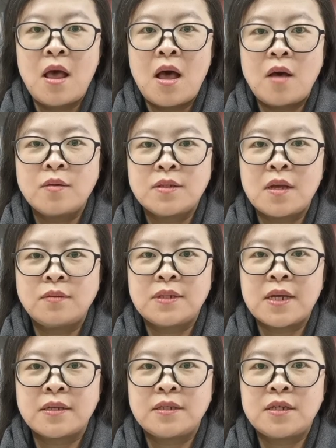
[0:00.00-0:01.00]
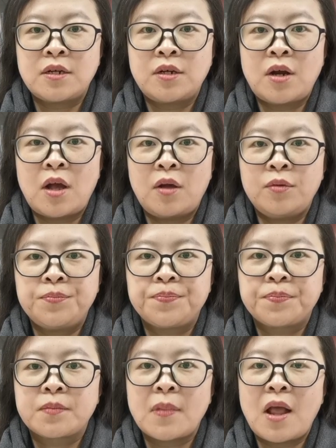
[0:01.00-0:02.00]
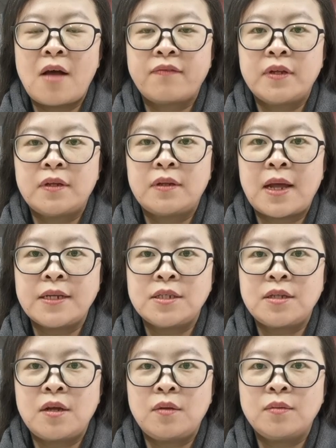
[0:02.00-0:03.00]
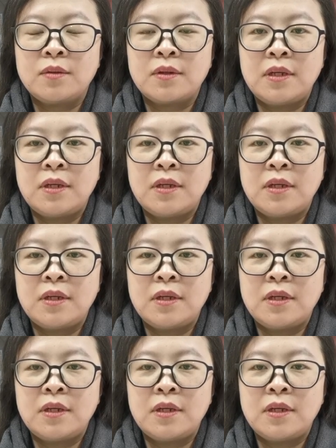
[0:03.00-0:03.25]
Also take the role of the National